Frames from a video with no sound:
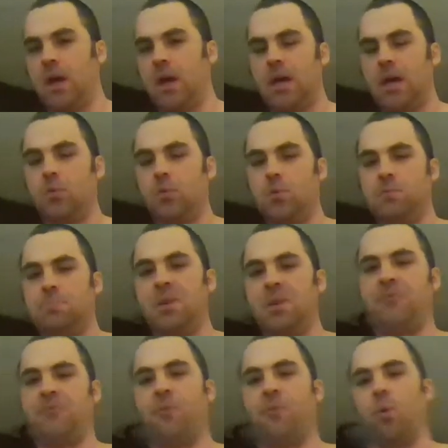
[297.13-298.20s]
and it would be
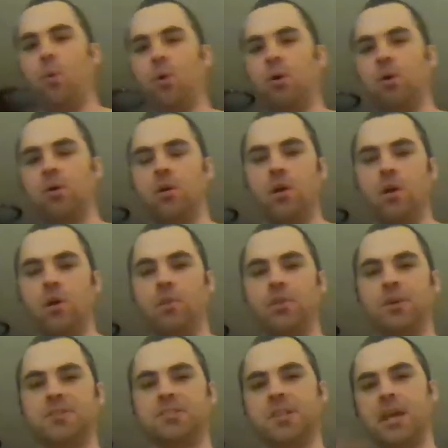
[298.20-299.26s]
for
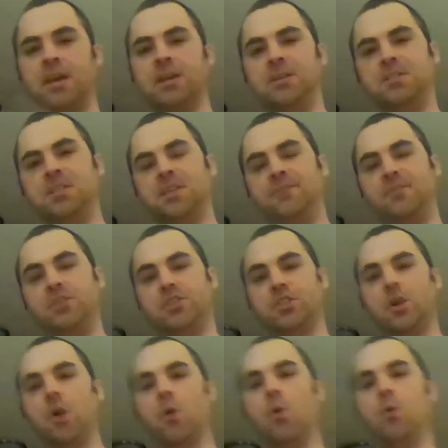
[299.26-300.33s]
the second TV
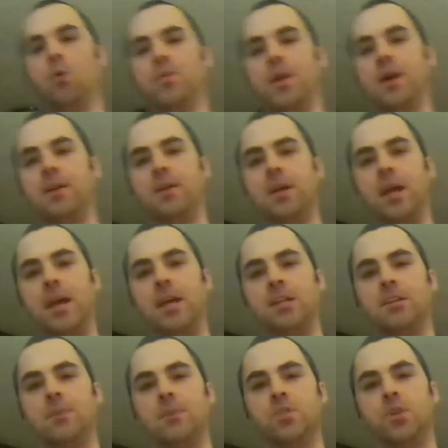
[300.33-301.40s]
show that the
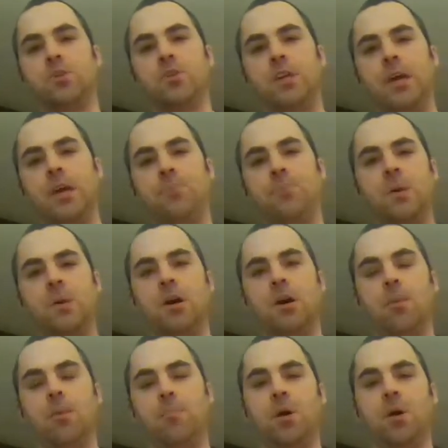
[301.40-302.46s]
AEW is looking at putting
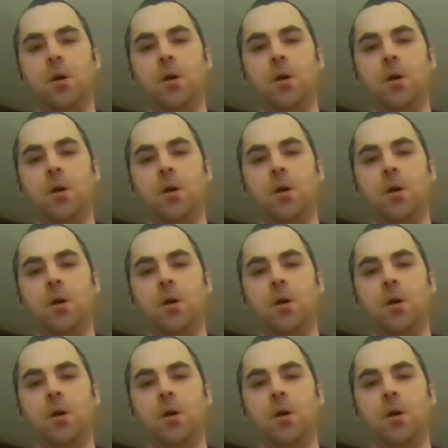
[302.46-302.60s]
up.